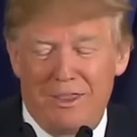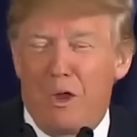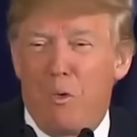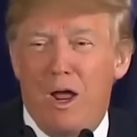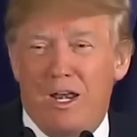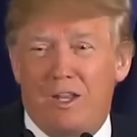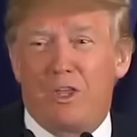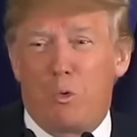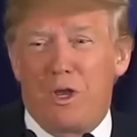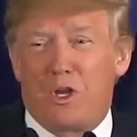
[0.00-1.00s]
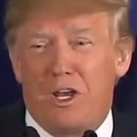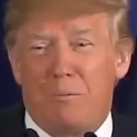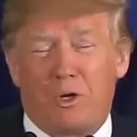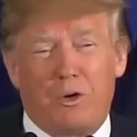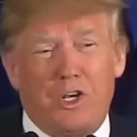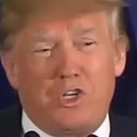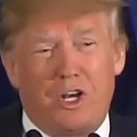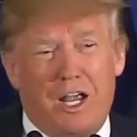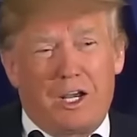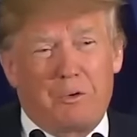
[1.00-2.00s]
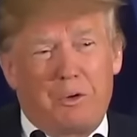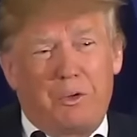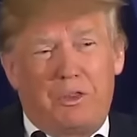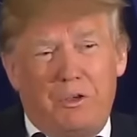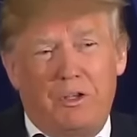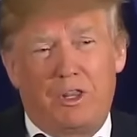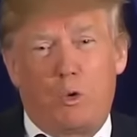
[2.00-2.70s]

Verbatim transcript: They want, uh, they're weak on immigration. I agree with you.